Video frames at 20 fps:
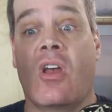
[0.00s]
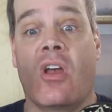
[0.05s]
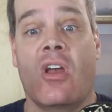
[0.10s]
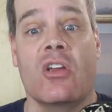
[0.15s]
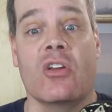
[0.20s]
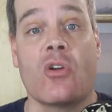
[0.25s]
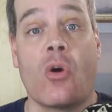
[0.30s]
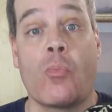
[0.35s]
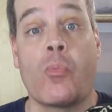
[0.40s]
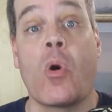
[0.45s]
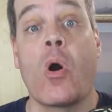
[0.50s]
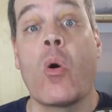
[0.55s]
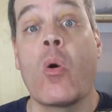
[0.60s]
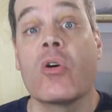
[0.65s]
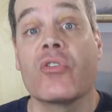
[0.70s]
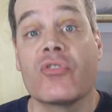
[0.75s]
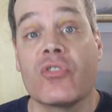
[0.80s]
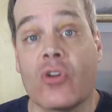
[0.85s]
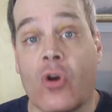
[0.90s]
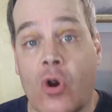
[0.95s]
you know,
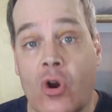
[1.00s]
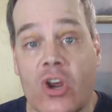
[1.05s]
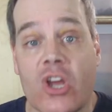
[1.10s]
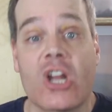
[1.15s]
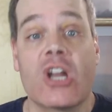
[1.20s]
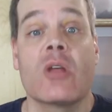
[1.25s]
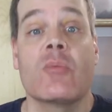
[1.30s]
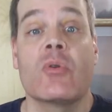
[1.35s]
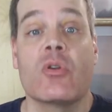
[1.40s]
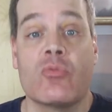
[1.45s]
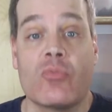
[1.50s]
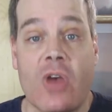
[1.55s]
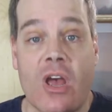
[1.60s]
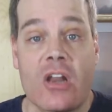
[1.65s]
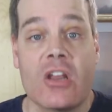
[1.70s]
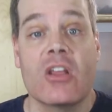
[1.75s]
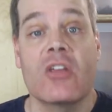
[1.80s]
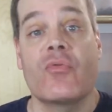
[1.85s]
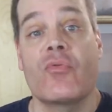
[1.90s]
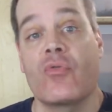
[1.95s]
boas that aren't going to be
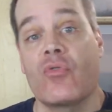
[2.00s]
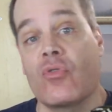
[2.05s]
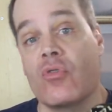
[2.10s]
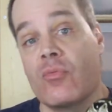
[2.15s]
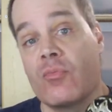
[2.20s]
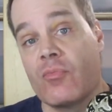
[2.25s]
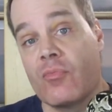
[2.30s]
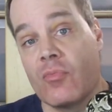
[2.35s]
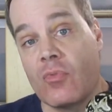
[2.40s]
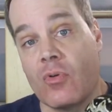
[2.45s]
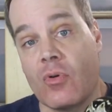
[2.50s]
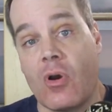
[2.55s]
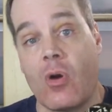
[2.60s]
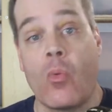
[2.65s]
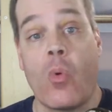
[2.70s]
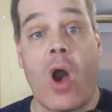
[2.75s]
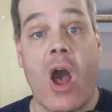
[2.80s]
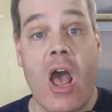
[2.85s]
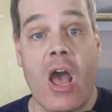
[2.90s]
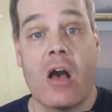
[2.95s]
ready for a
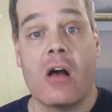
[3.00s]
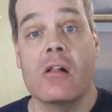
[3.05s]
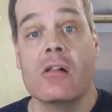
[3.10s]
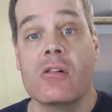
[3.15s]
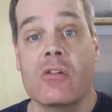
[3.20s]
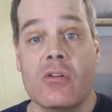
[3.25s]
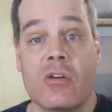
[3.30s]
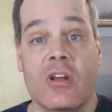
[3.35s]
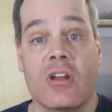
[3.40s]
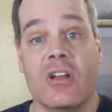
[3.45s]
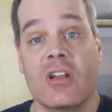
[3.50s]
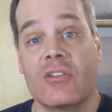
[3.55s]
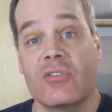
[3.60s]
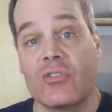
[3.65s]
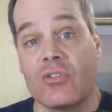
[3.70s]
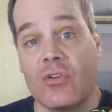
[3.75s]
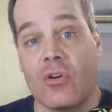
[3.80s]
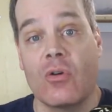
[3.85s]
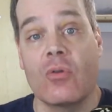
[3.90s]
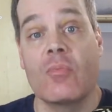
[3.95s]
while, and
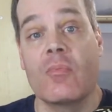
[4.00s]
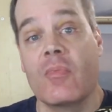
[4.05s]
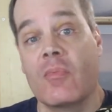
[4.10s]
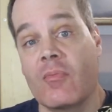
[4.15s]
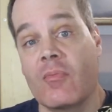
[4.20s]
it's, you know,